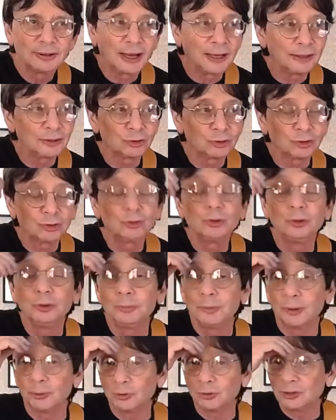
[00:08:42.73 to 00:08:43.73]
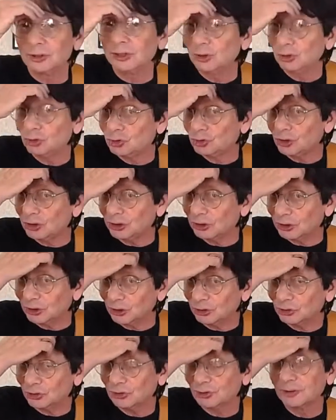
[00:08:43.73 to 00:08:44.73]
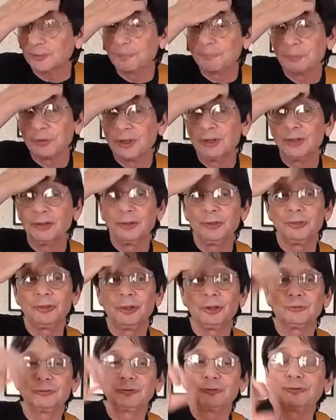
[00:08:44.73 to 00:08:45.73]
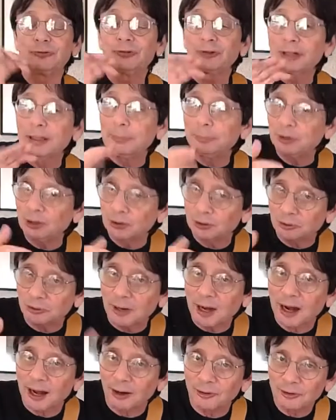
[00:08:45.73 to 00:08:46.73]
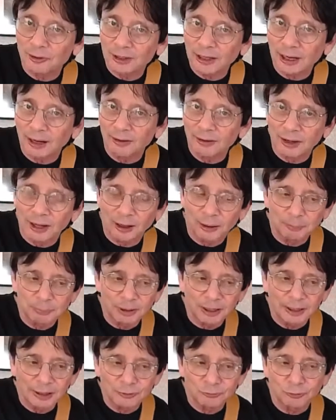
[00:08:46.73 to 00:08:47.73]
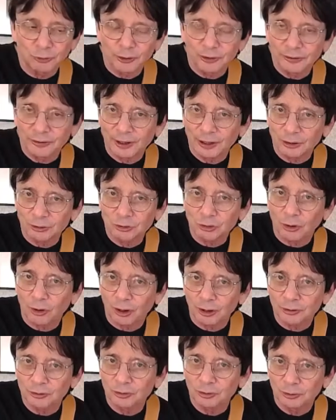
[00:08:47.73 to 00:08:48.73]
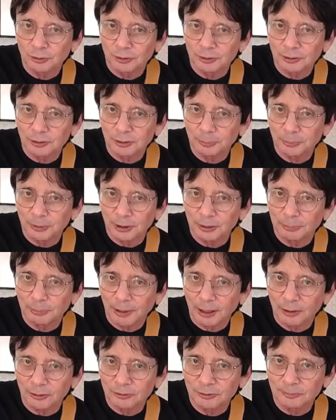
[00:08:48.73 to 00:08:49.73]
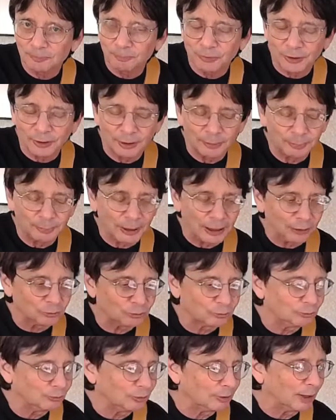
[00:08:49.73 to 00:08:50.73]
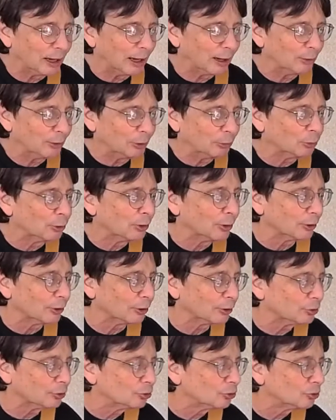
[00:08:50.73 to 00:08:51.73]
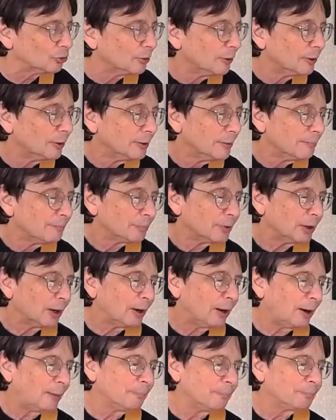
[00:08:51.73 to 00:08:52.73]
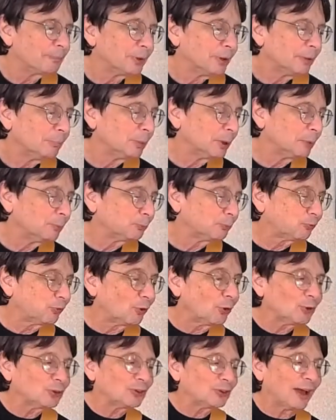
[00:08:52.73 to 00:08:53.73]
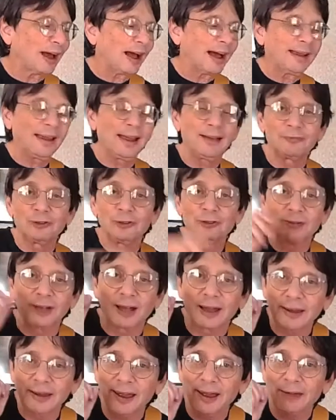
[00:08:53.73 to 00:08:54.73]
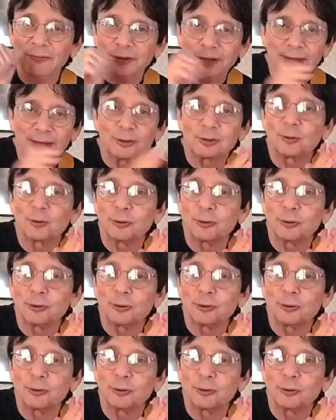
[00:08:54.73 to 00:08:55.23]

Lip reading: I assume it was his genius that flipped it around, and I'll play it for you, and then I'll talk to you a little bit about how it works. But first, I have a